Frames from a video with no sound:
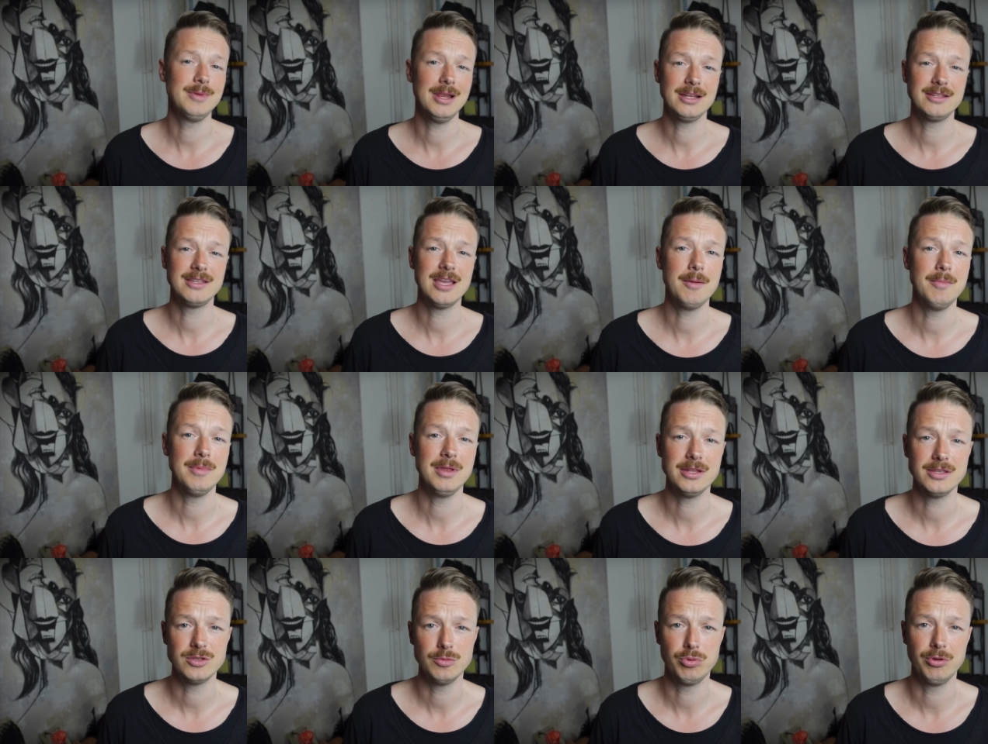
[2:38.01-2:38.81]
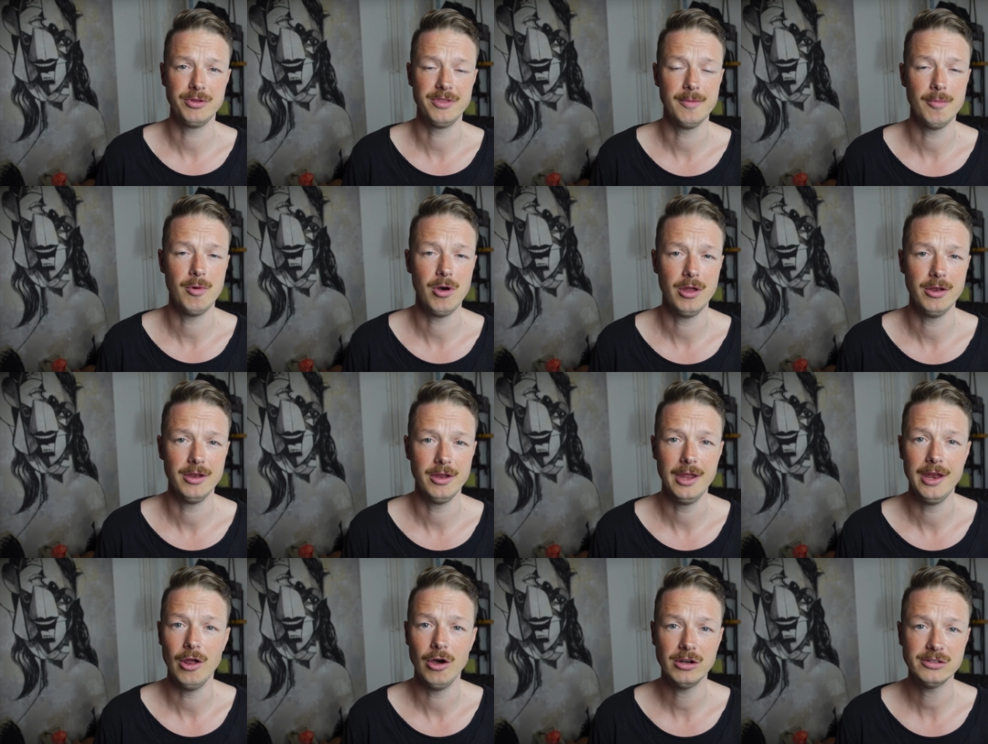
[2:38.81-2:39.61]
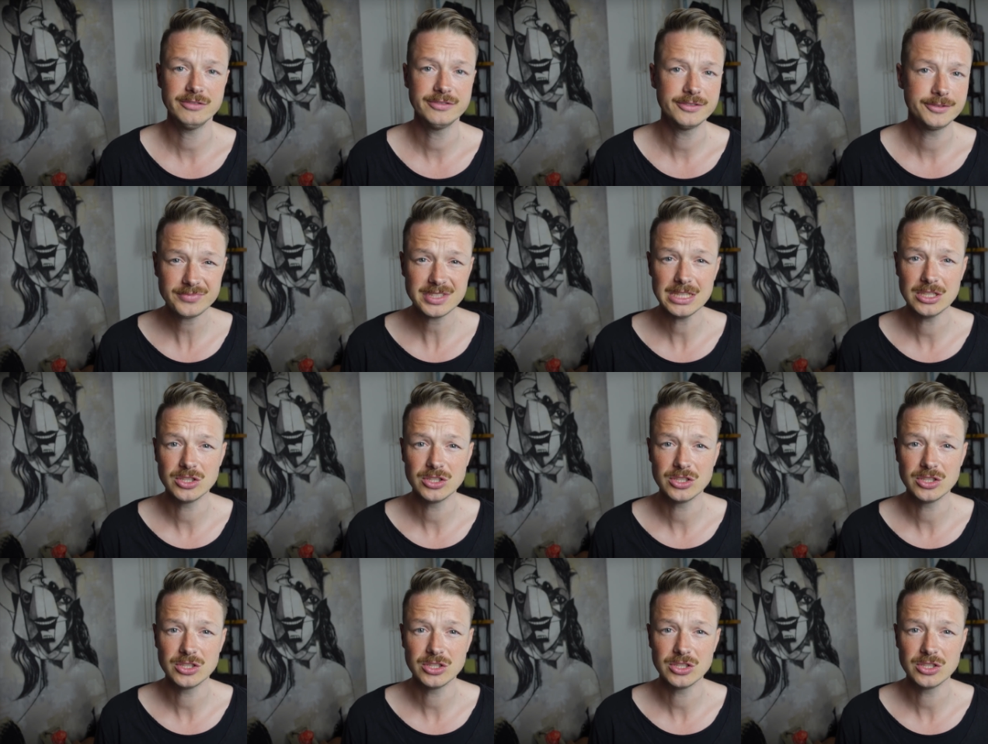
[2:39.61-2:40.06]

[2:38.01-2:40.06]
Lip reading: like 10 minutes to put them on and off.